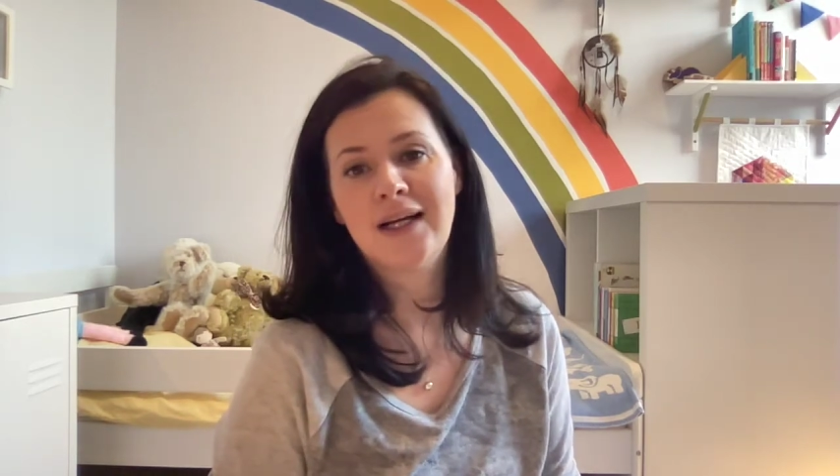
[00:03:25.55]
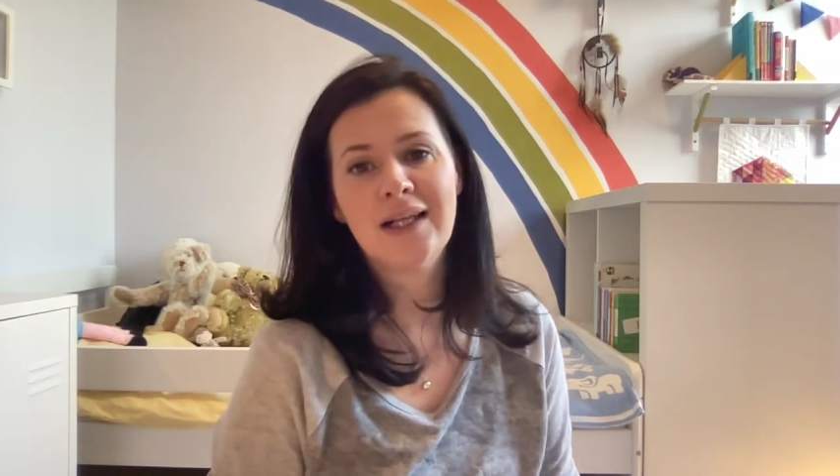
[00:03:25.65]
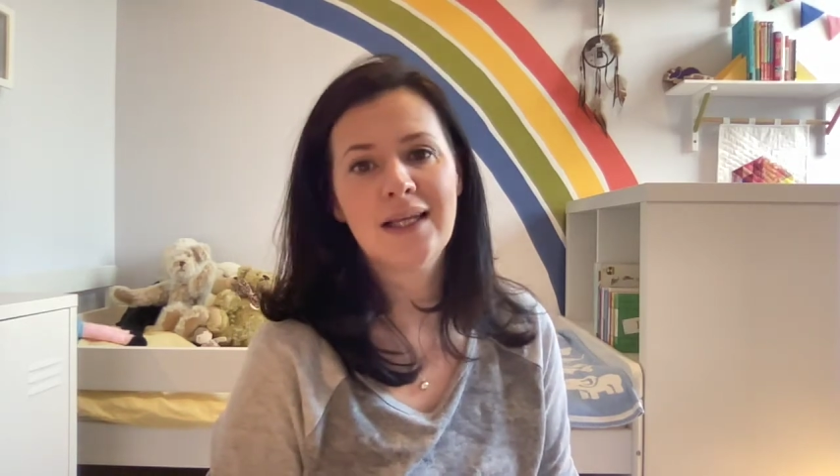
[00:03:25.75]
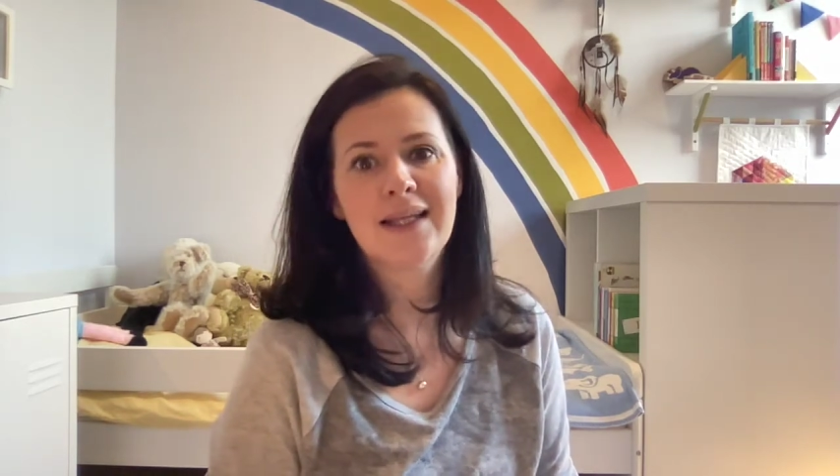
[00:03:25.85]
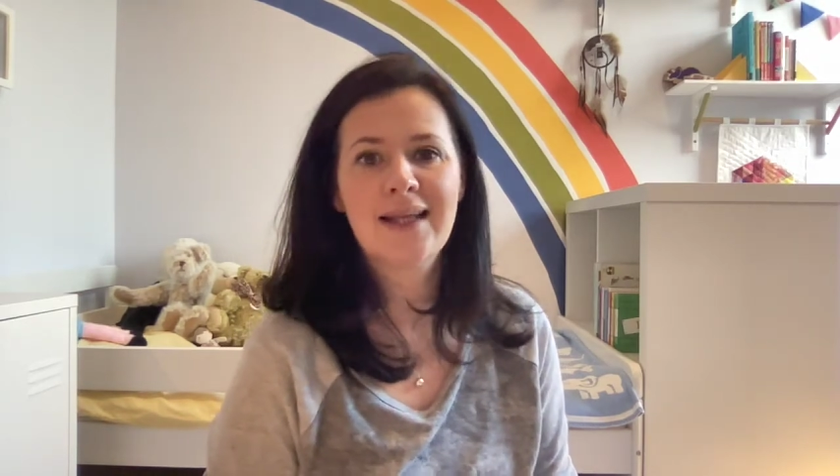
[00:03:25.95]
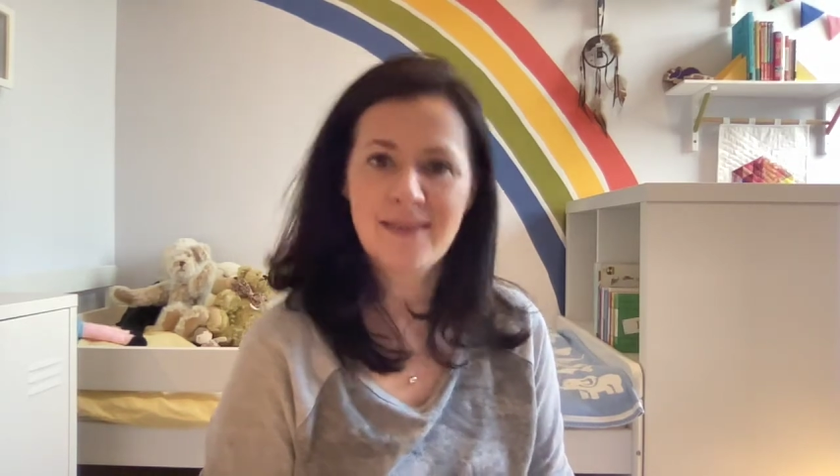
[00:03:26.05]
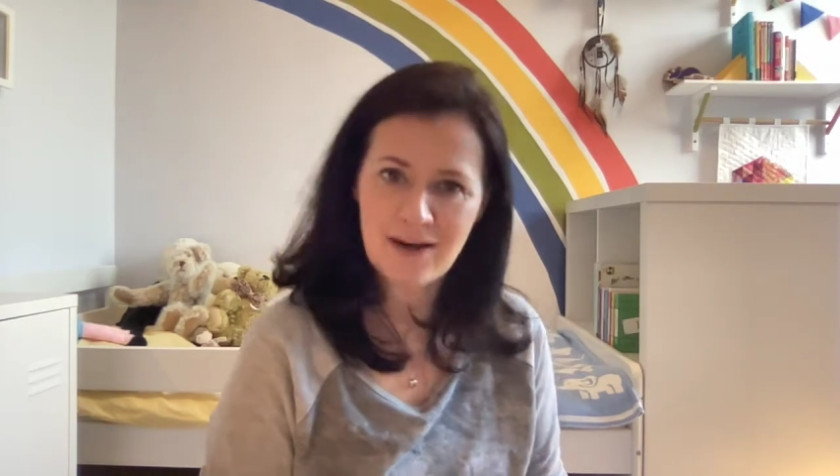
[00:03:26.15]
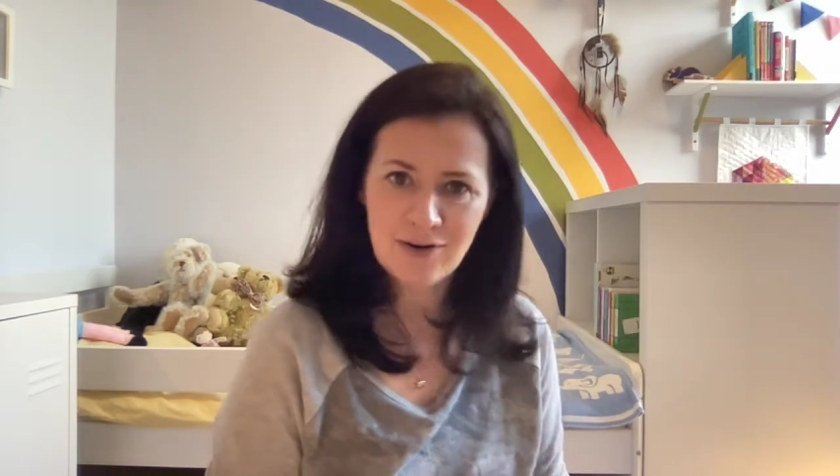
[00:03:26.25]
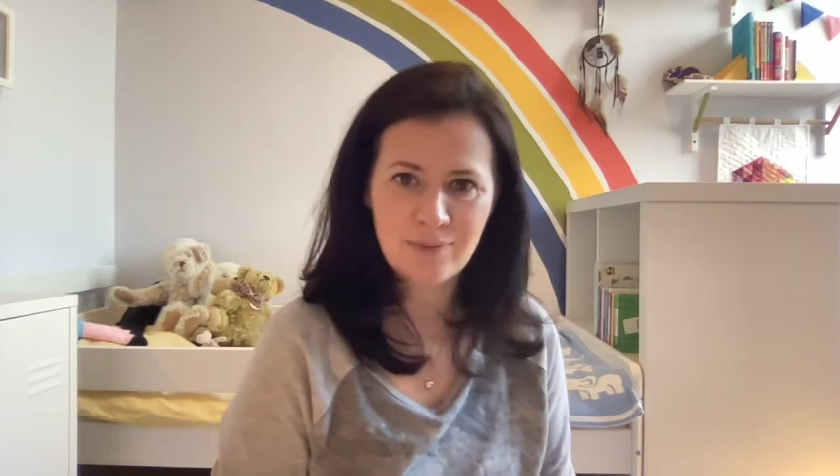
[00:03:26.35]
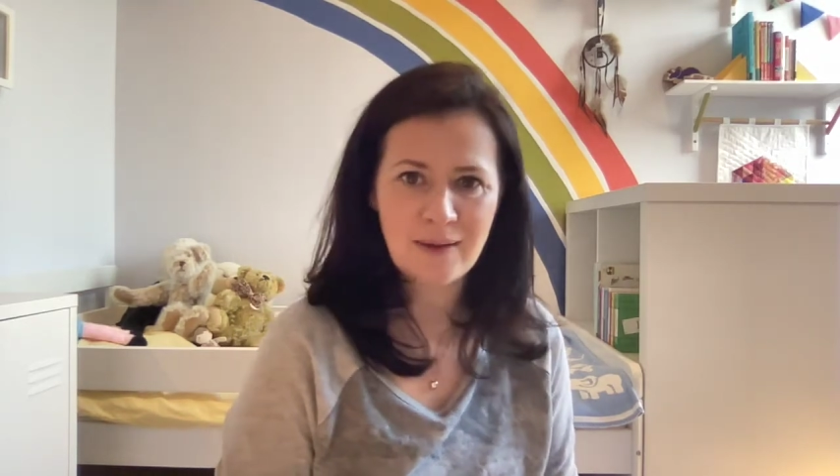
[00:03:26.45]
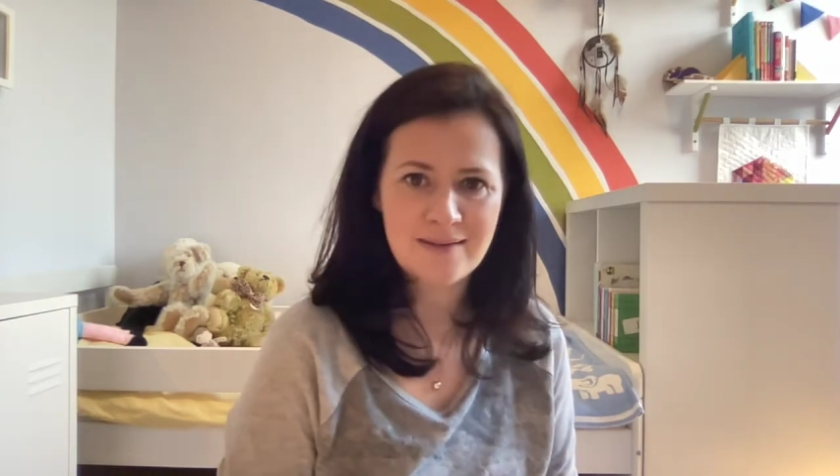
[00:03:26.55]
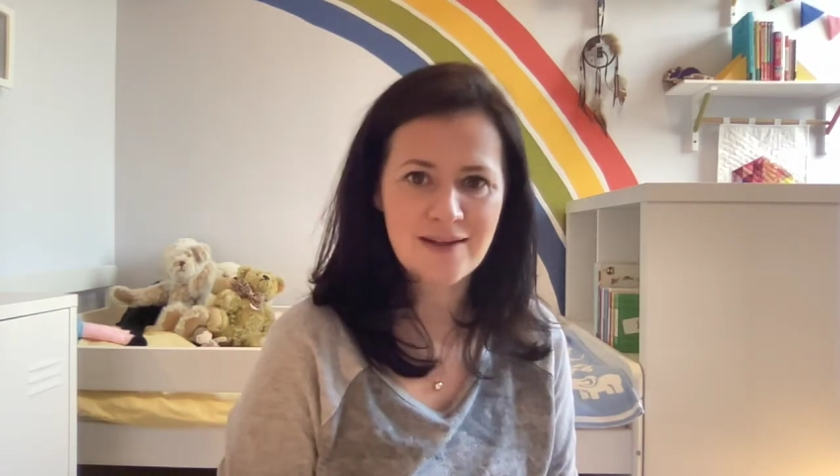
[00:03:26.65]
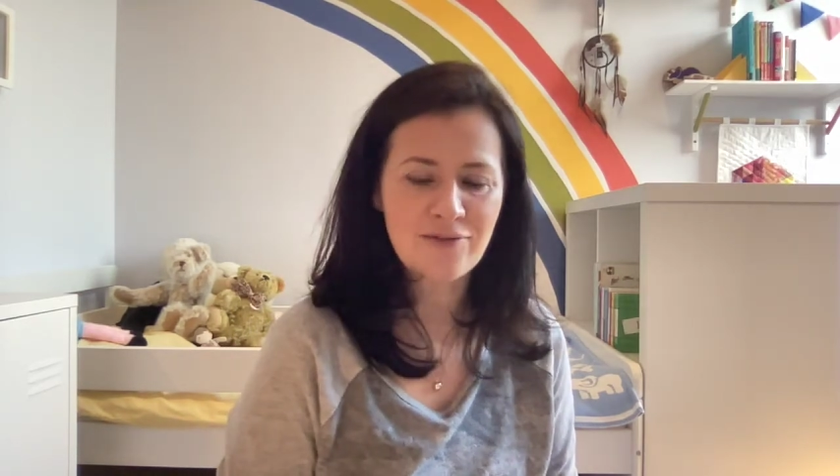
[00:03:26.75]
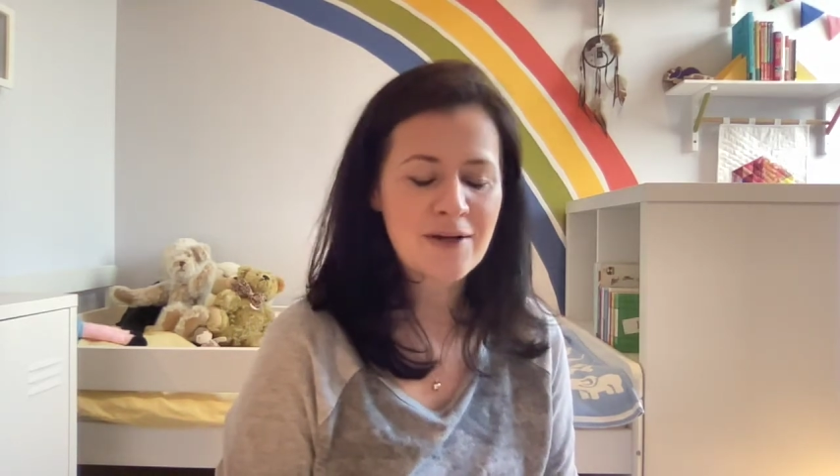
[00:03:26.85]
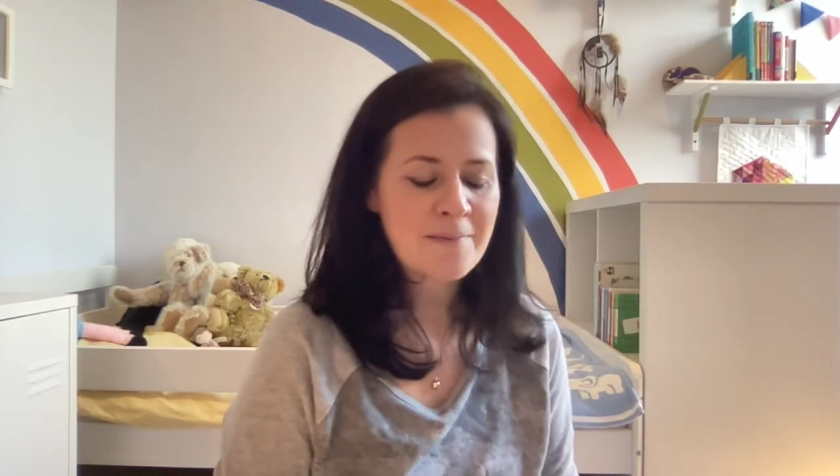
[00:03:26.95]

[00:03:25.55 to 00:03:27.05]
colour, then they're expensive.